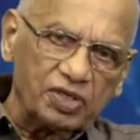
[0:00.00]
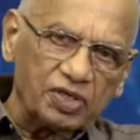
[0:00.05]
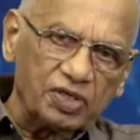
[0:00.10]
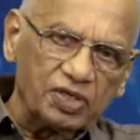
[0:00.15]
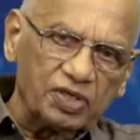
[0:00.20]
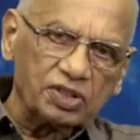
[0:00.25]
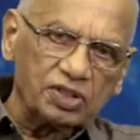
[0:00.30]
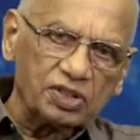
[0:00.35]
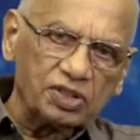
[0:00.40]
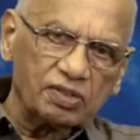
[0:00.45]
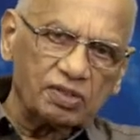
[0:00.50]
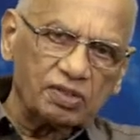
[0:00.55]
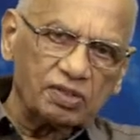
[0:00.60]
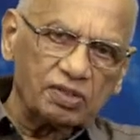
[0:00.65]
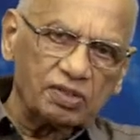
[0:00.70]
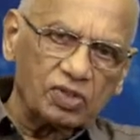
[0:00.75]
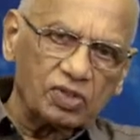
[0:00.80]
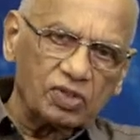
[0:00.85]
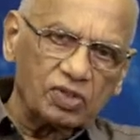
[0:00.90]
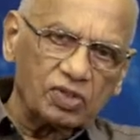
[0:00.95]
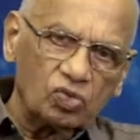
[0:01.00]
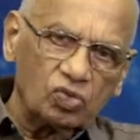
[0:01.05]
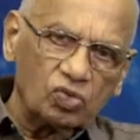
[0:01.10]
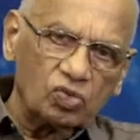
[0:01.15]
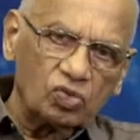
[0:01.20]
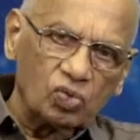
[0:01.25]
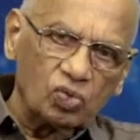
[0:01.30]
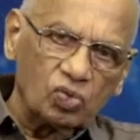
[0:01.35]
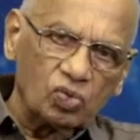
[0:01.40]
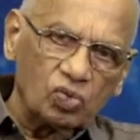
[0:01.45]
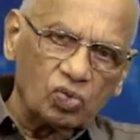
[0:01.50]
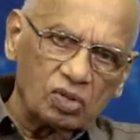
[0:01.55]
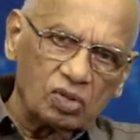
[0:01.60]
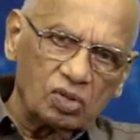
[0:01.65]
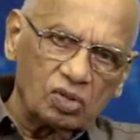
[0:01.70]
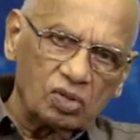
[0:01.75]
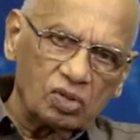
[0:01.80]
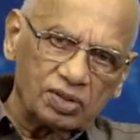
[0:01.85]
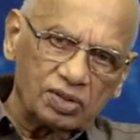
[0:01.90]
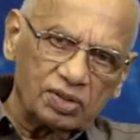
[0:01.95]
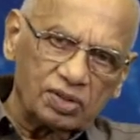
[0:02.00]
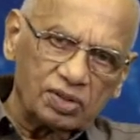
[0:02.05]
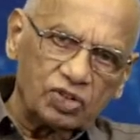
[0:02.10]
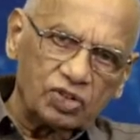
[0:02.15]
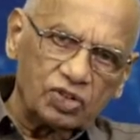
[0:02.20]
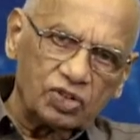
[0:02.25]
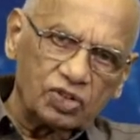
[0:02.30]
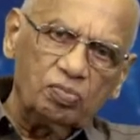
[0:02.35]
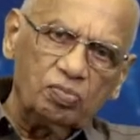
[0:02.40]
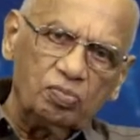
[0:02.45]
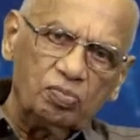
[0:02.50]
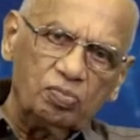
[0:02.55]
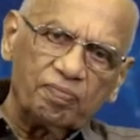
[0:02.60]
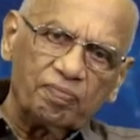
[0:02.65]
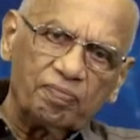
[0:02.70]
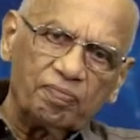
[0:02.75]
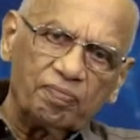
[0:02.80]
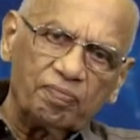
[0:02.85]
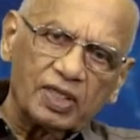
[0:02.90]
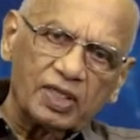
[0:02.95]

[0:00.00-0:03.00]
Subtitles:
patient through a tube.